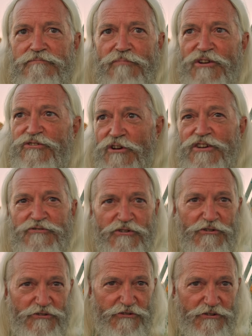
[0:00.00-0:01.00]
by
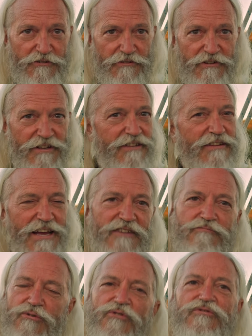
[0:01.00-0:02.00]
scientists uh, that
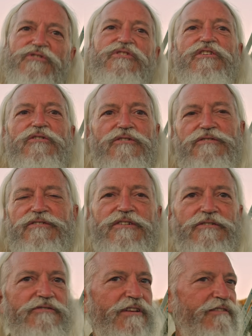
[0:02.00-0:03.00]
have proved that they are, you
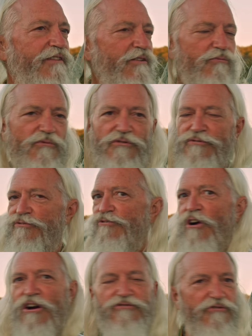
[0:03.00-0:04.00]
know, that they weren't
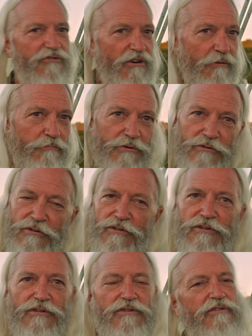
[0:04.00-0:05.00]
doctored up,
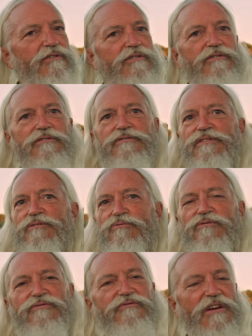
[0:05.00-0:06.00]
they
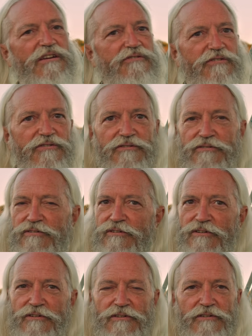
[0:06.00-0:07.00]
weren't faked.
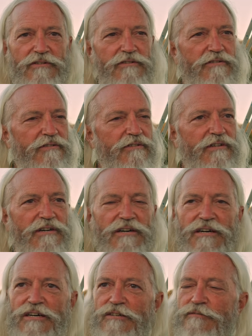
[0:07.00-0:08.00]

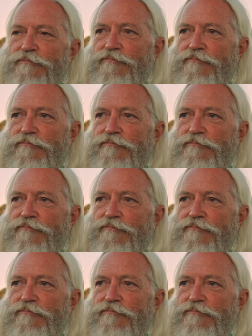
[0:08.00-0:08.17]
Uh,